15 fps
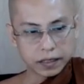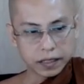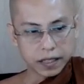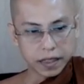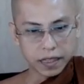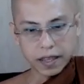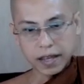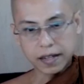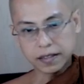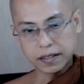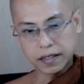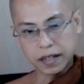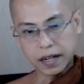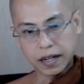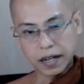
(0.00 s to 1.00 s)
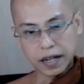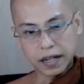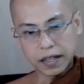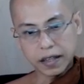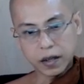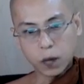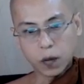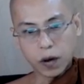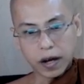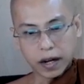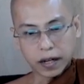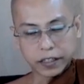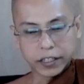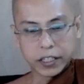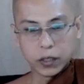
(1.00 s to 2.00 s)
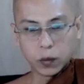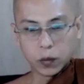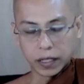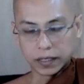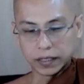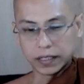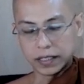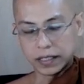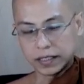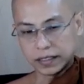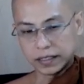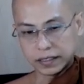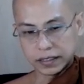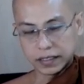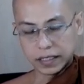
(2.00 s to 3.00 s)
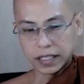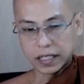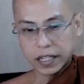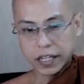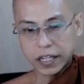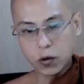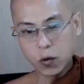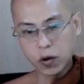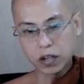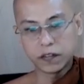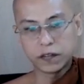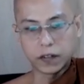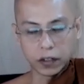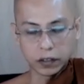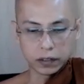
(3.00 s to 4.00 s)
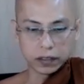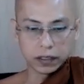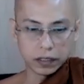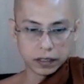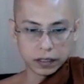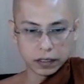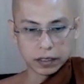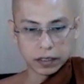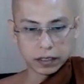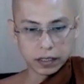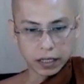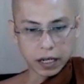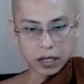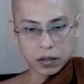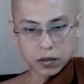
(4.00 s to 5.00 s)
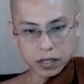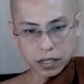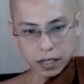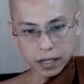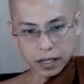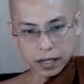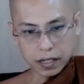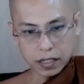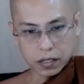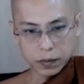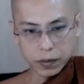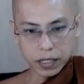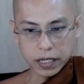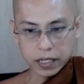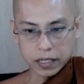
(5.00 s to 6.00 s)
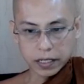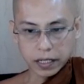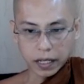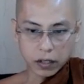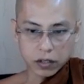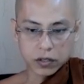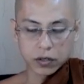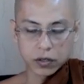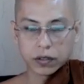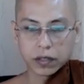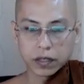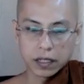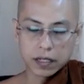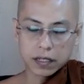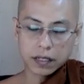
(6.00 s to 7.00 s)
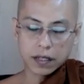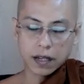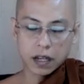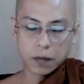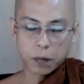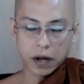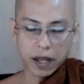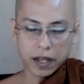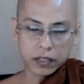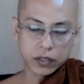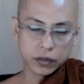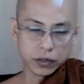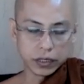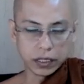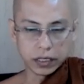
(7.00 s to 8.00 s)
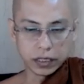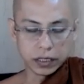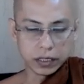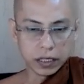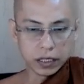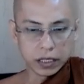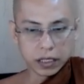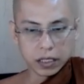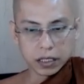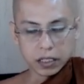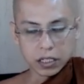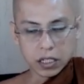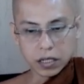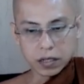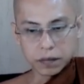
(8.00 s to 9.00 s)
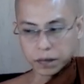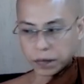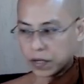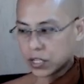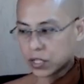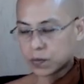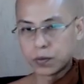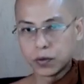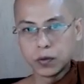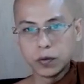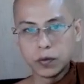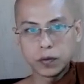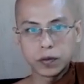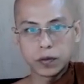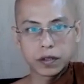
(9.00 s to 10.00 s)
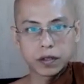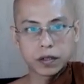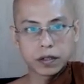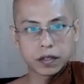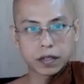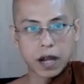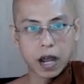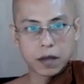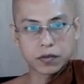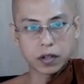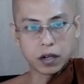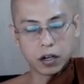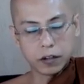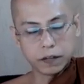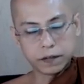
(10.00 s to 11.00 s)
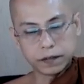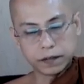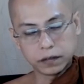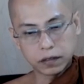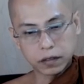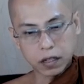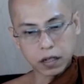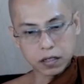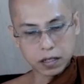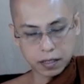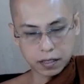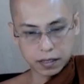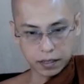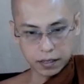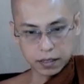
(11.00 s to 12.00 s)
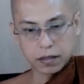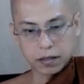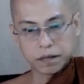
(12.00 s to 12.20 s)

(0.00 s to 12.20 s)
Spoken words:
Then another keyword for the Akusala classification, and also this applied to the blissful types of consciousness,